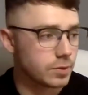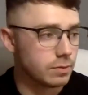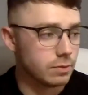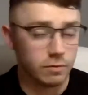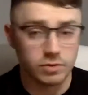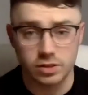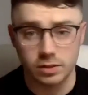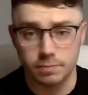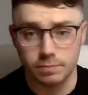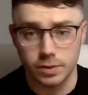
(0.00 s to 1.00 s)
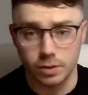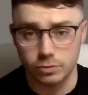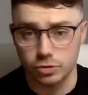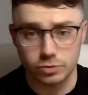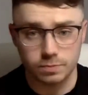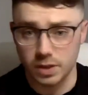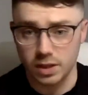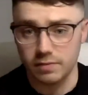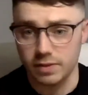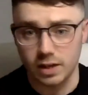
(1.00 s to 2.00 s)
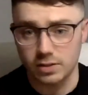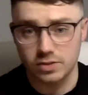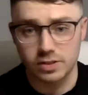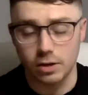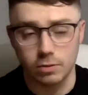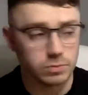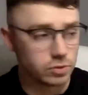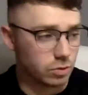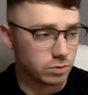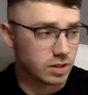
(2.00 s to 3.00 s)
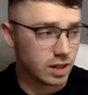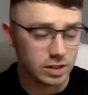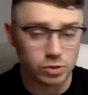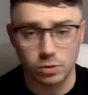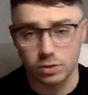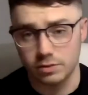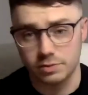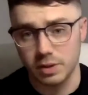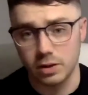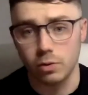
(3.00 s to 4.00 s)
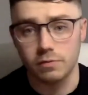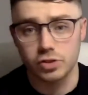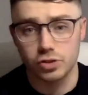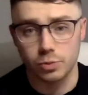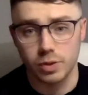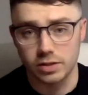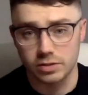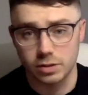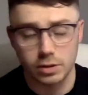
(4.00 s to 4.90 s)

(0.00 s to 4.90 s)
obviously, just be leaving that setup. So it's like this one that's been going for 2 weeks.